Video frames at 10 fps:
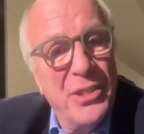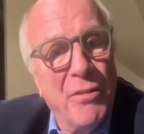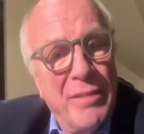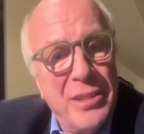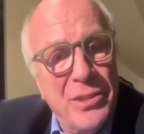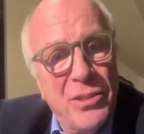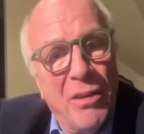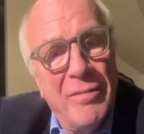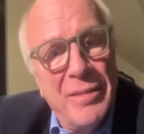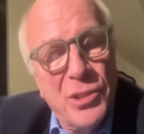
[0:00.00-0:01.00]
Norris,
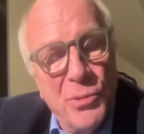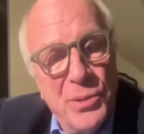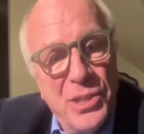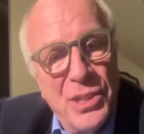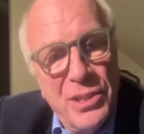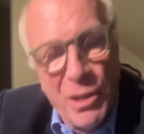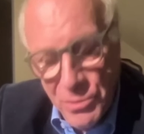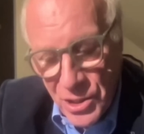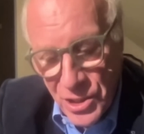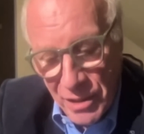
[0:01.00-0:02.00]
Norris, who was the
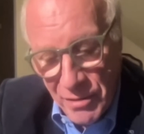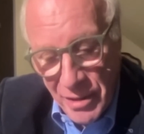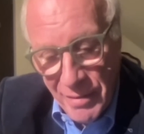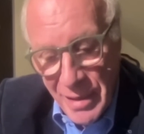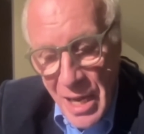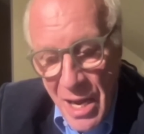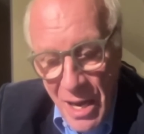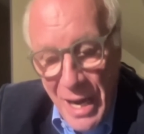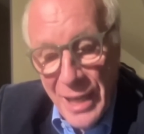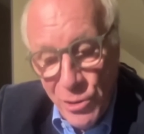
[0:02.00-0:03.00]
Culture Secretary,
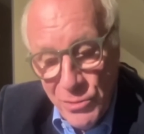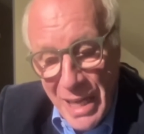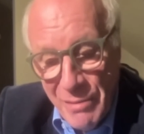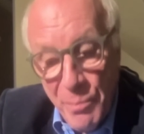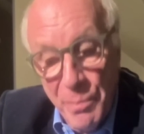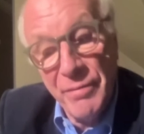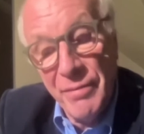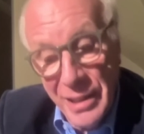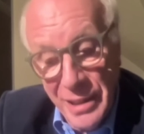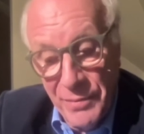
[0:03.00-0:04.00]
I thought that would be
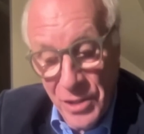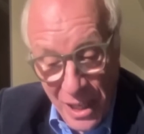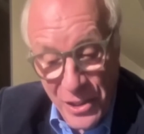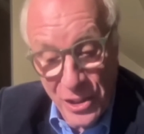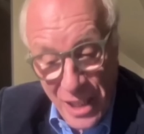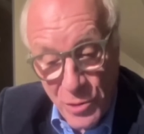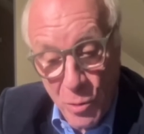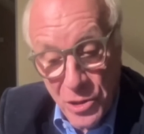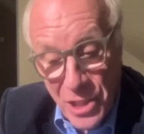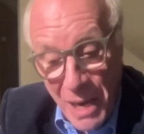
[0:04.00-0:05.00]
relieved, and I think that's
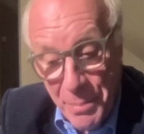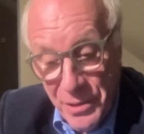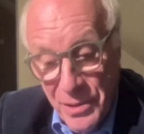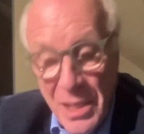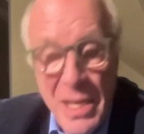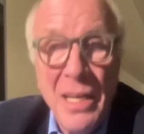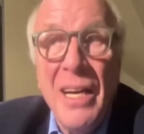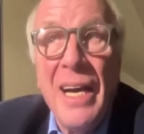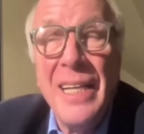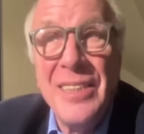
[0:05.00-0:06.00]
what's happened.
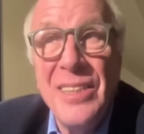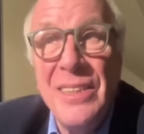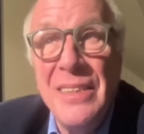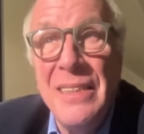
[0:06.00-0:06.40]
I think...